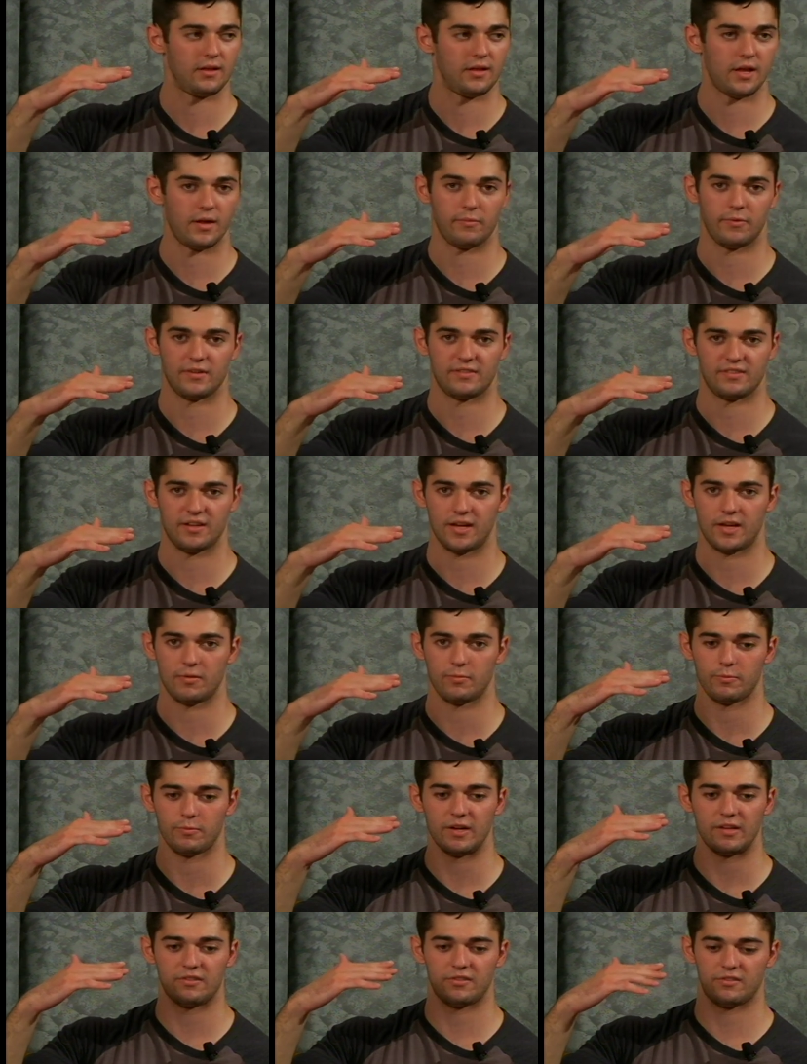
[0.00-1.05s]
And once they can
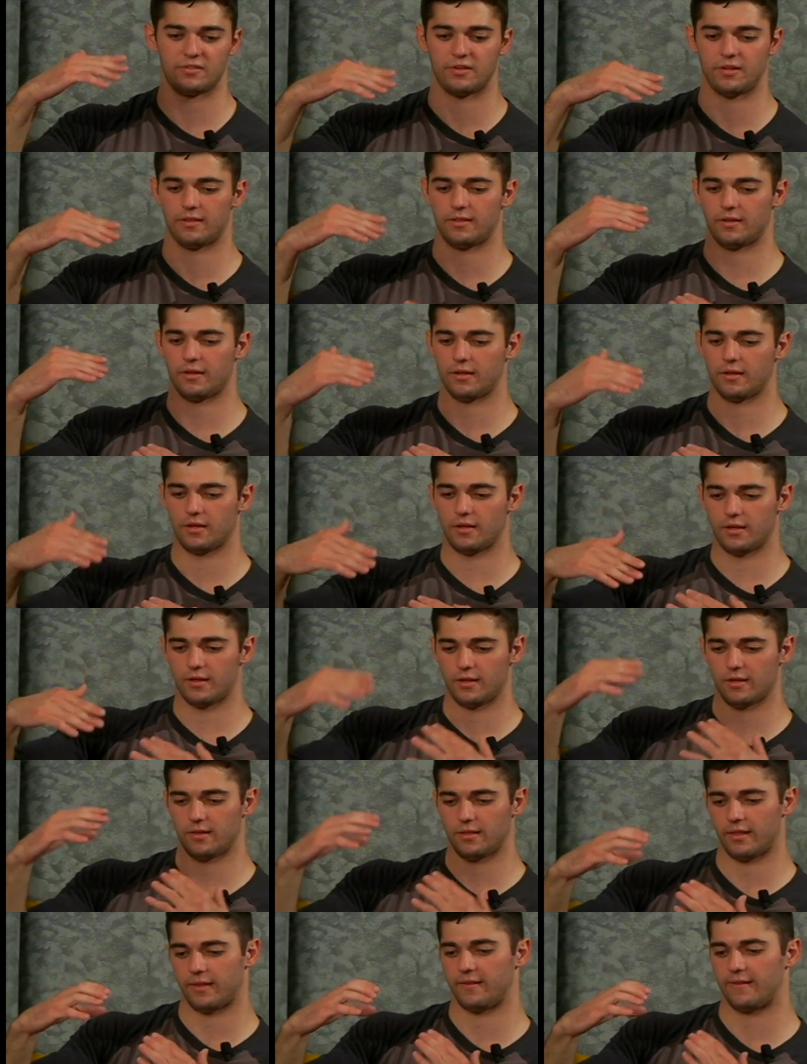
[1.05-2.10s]
reach to the,
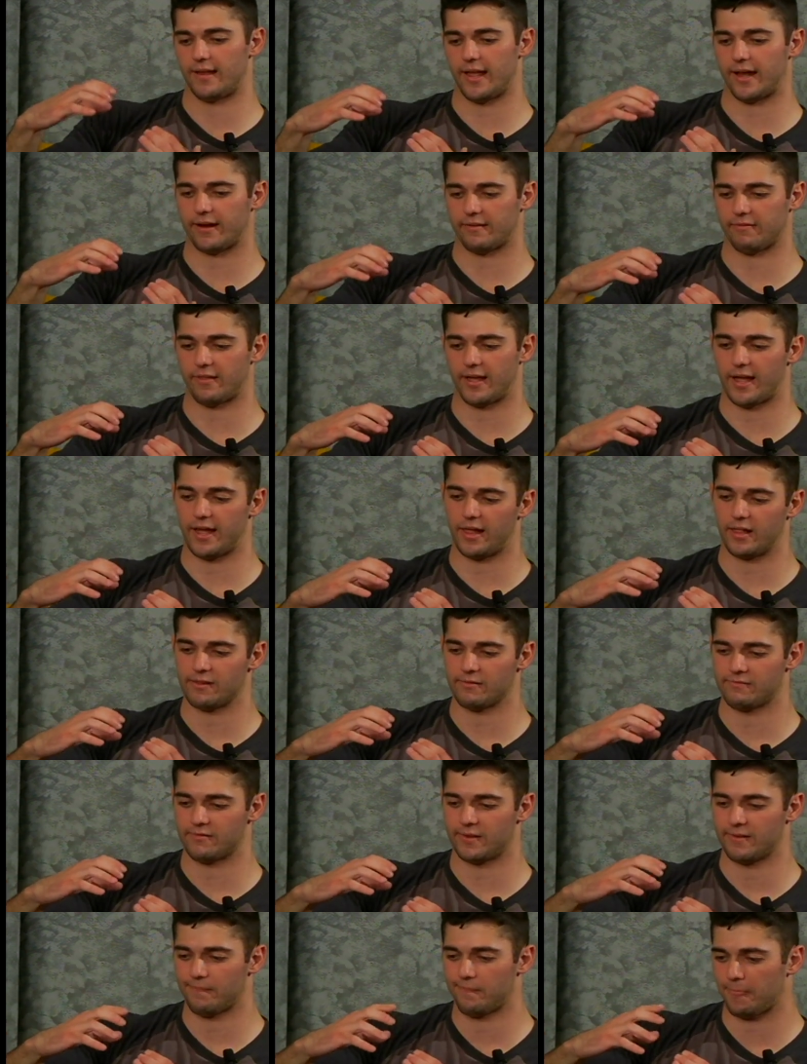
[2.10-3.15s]
the neck of that
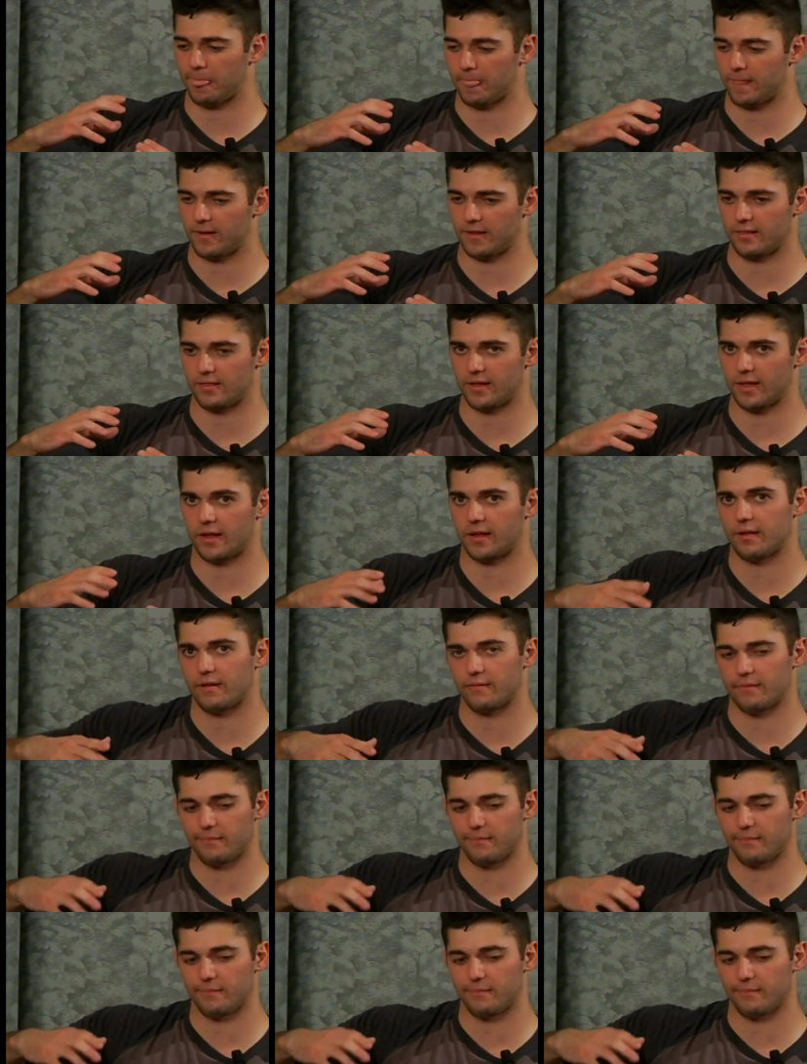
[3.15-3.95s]
elephant and they